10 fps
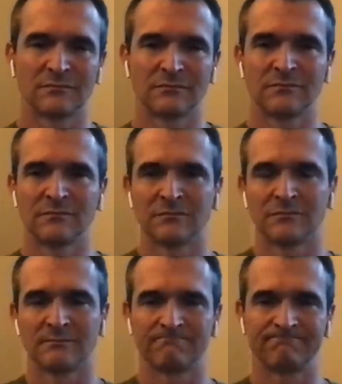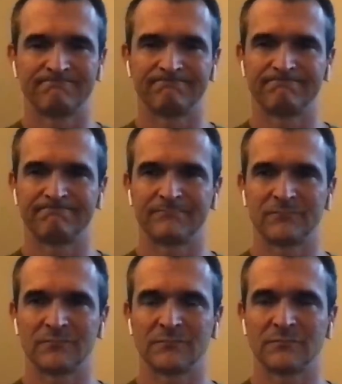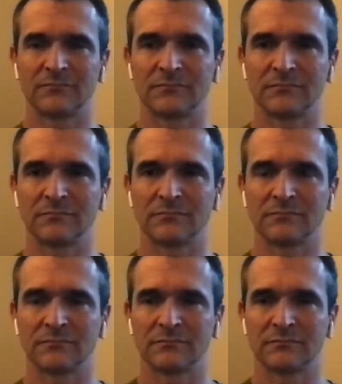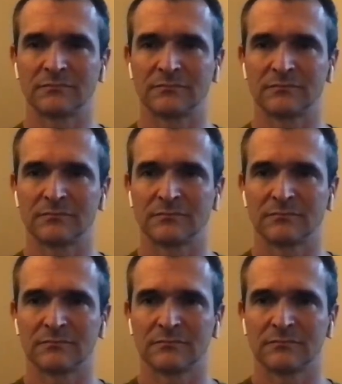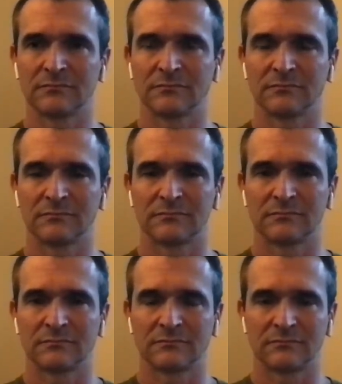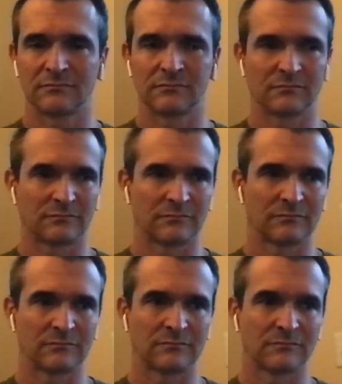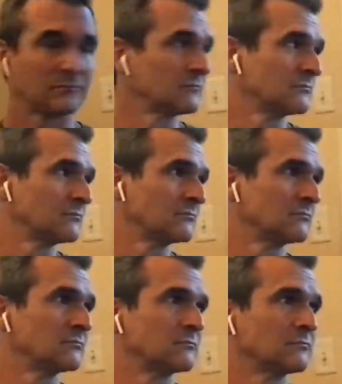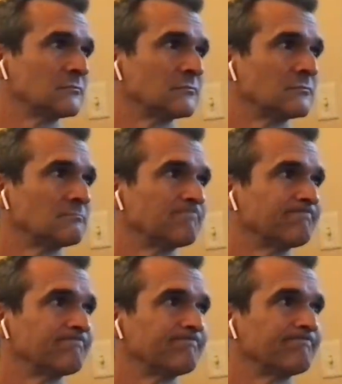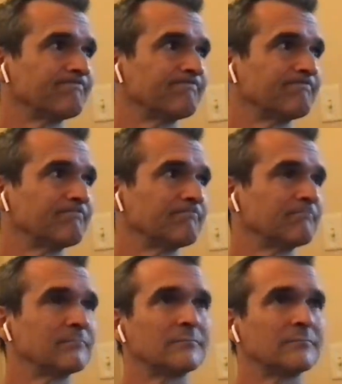(silent)